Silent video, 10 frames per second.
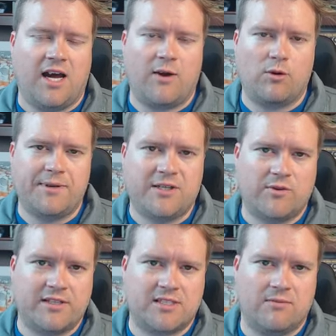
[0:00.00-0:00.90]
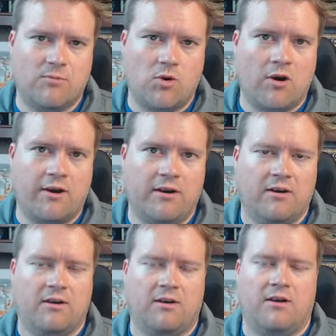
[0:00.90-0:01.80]
I will be doing some more
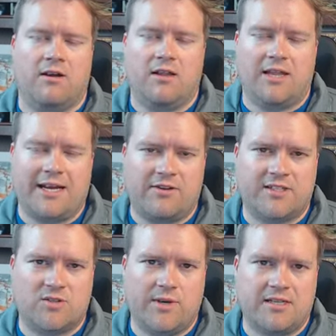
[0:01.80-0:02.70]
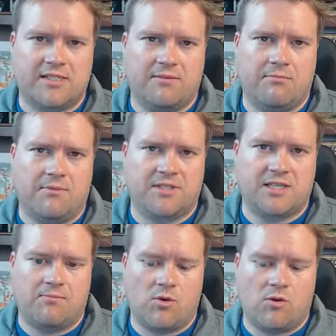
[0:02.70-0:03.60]
later this week, some,
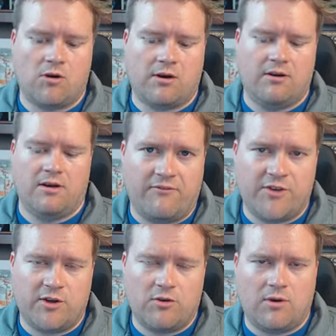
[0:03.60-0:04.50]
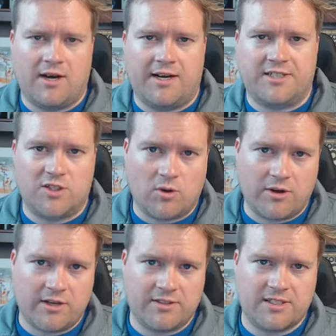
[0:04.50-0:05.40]
some more Vue uh,
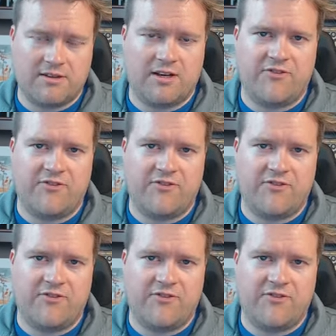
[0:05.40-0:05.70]
tutorials.